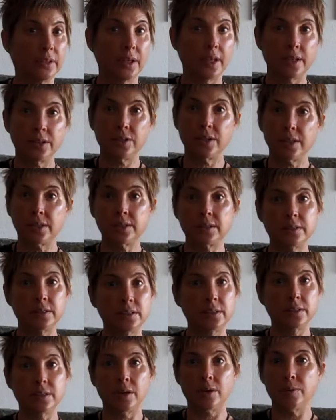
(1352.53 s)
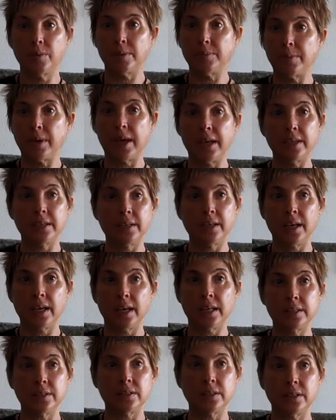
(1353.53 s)
and just, we met
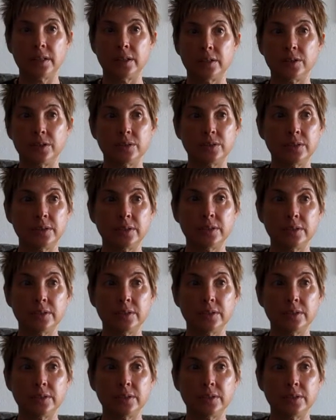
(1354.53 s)
at Two